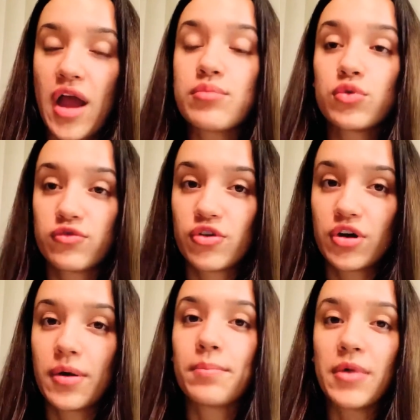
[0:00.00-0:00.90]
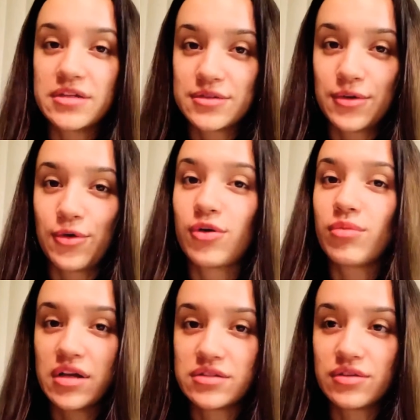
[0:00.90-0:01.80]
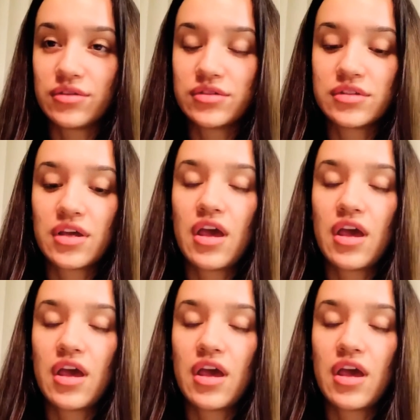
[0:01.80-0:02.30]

mover muscle or muscles,